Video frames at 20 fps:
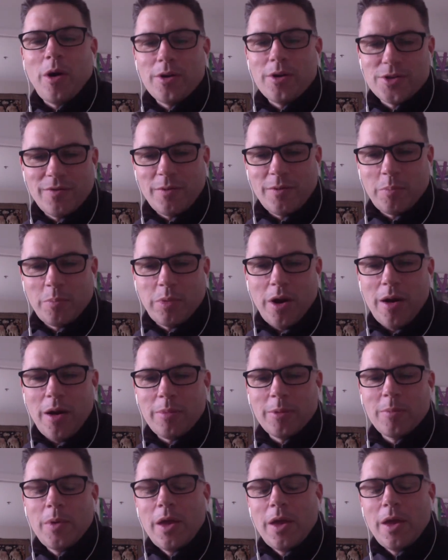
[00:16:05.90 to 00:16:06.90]
of the
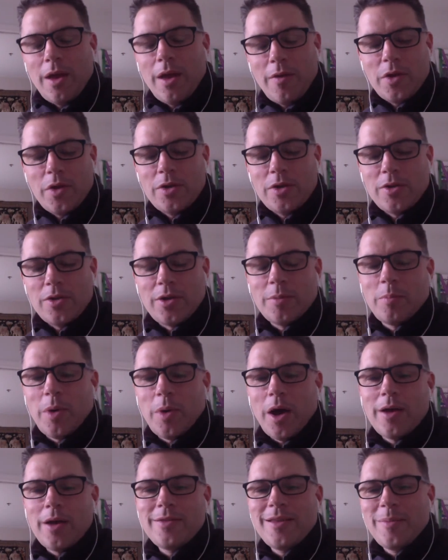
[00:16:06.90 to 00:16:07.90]
problem, and then you
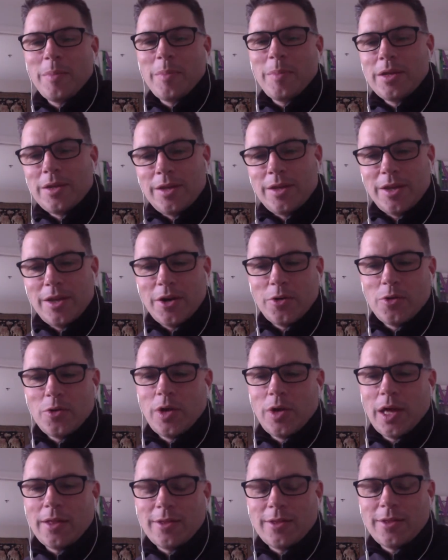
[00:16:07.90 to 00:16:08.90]
combine them, and you
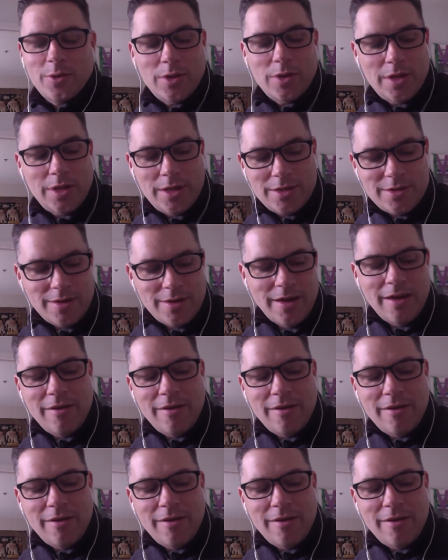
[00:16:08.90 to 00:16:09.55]
get these